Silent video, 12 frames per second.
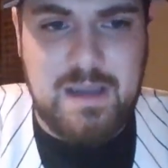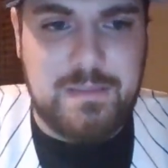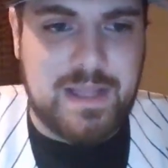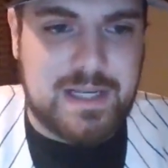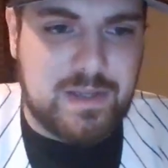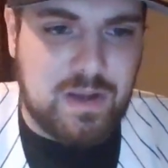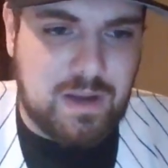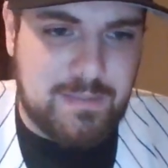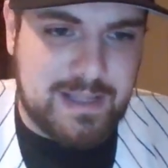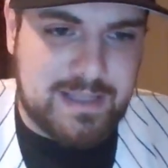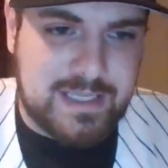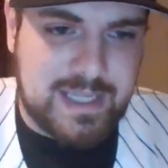But let's talk
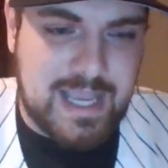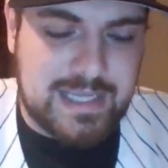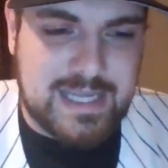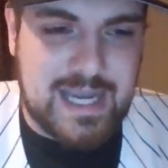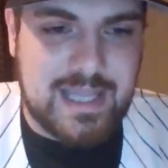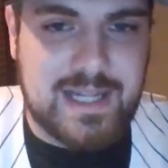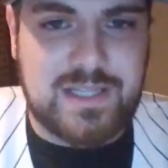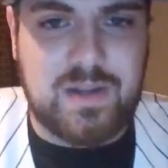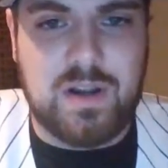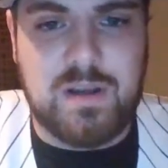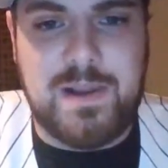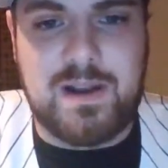about this last Let's
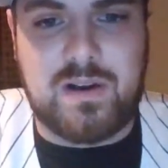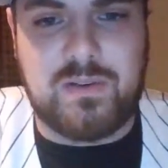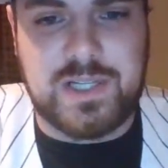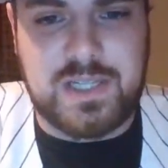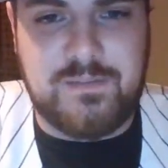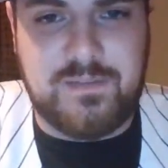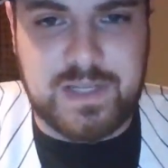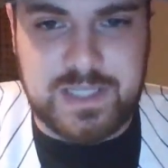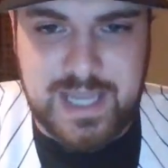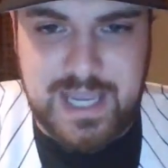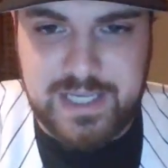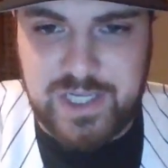talk about Cristopher
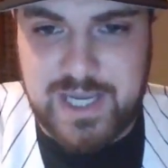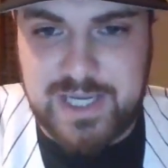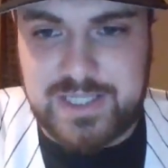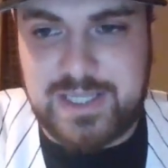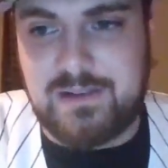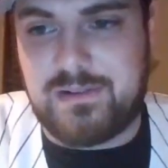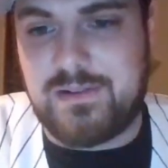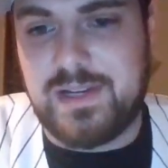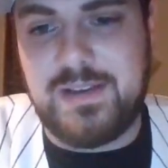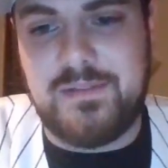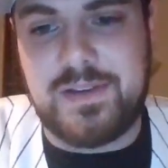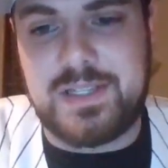Sanchez. Now,
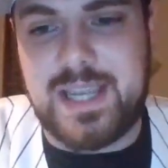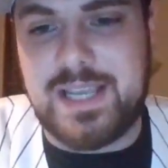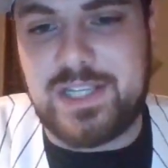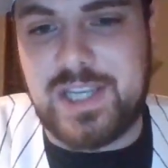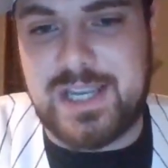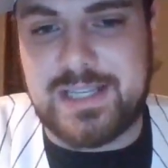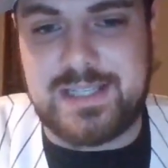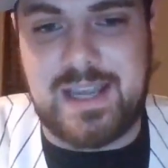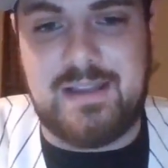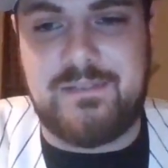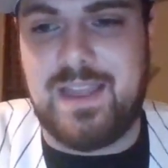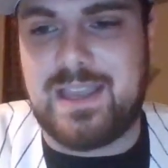Cristopher Sanchez,
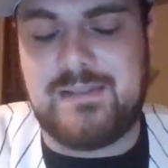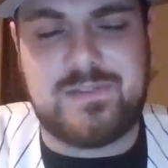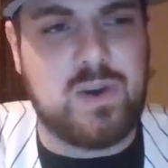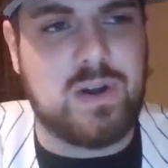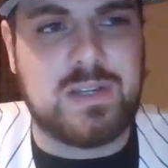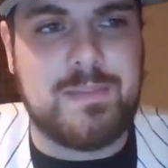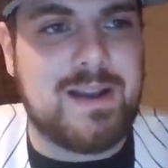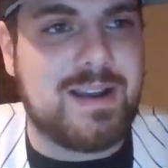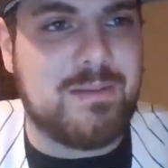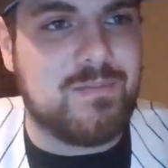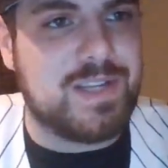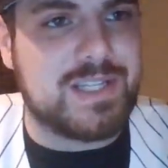I feel like I've talked about
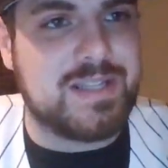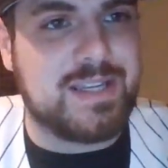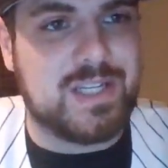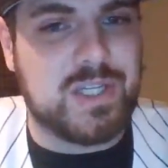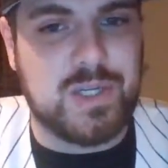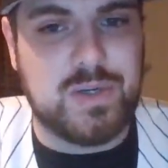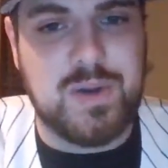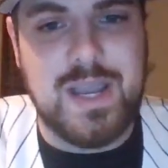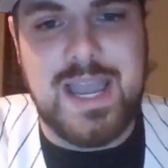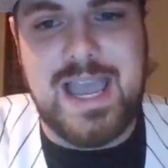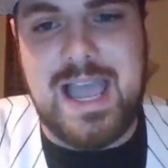him recently too.